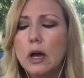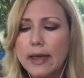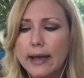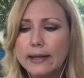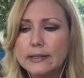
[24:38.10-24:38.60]

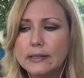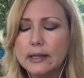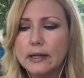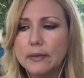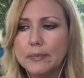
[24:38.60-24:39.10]
that
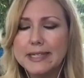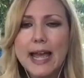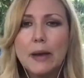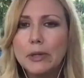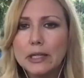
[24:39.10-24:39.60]
uh,
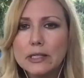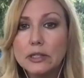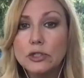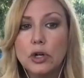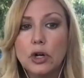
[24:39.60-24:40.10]
metabolic
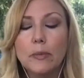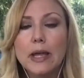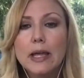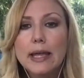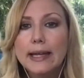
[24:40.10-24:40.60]
syndrome,
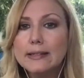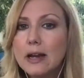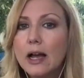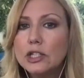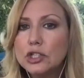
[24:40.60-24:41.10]
it's
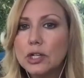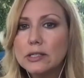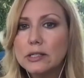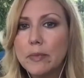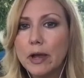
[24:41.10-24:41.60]
not
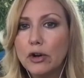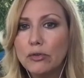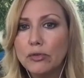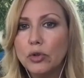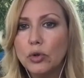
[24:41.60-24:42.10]
just the amount
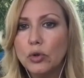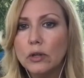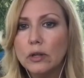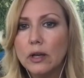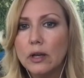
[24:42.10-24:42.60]
of
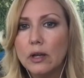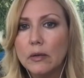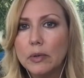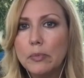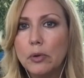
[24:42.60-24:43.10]
food
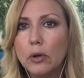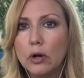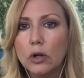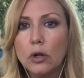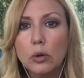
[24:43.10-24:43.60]
that people
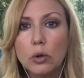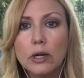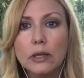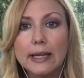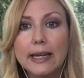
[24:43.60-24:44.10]
are
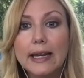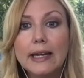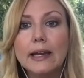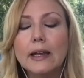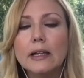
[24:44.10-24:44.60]
calorically
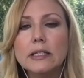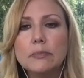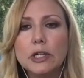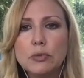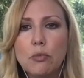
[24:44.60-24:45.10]
eating. It's
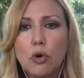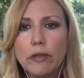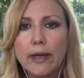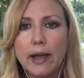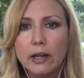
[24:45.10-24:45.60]
much more
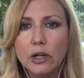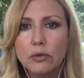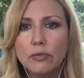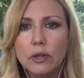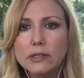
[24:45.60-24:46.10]
than that. Can
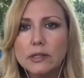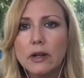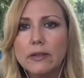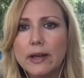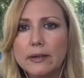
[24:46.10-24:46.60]
you fill us in
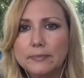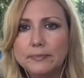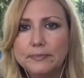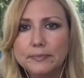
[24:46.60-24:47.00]
on that?